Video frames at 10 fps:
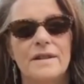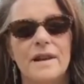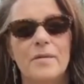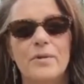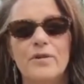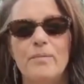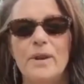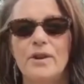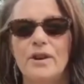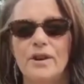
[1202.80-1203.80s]
I'm with
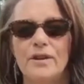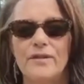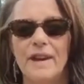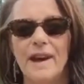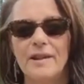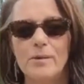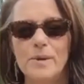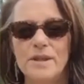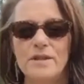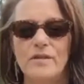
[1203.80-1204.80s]
Mother Earth, the
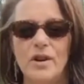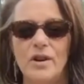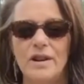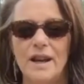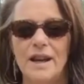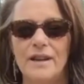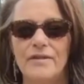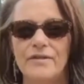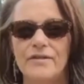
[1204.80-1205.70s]
elements of all life.